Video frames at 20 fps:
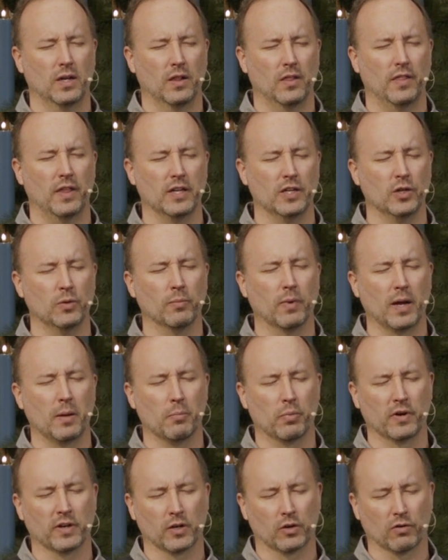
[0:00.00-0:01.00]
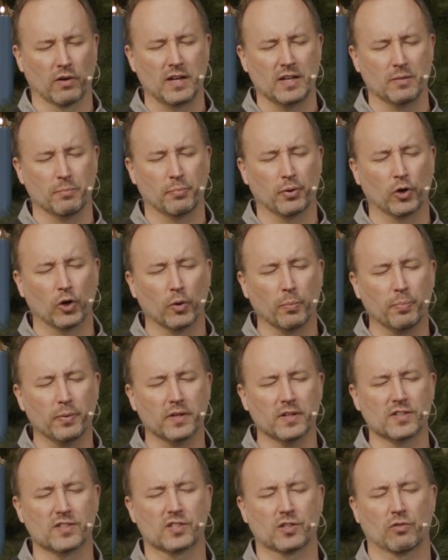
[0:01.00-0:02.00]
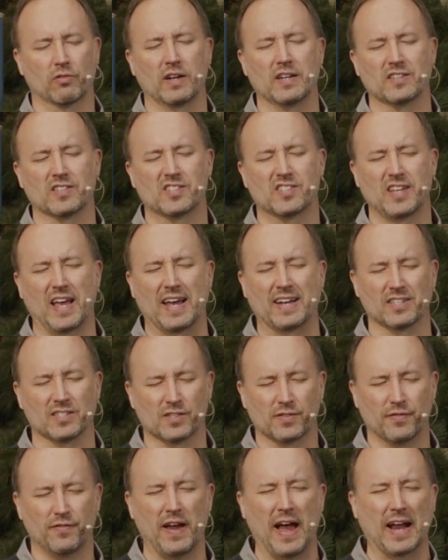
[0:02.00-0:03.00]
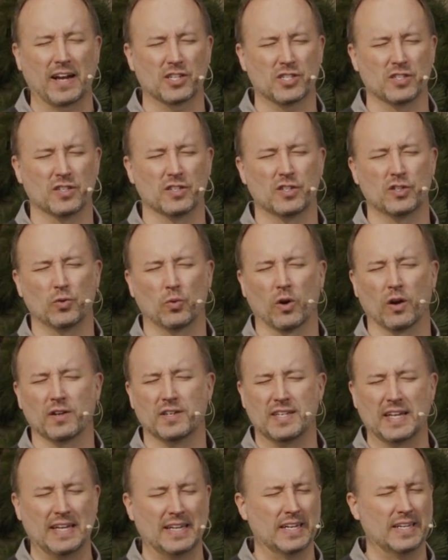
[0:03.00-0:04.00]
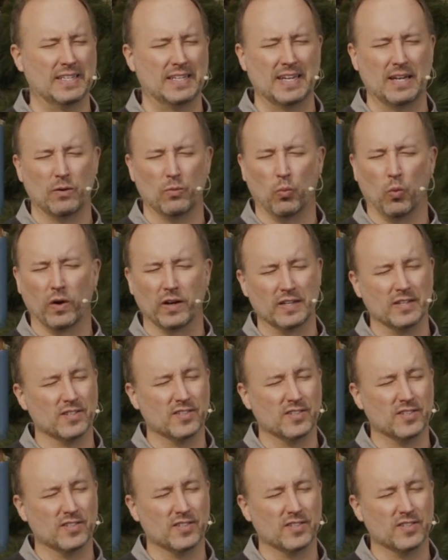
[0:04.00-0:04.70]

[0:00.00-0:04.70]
that you might bring great purpose, great satisfaction to our day to day what is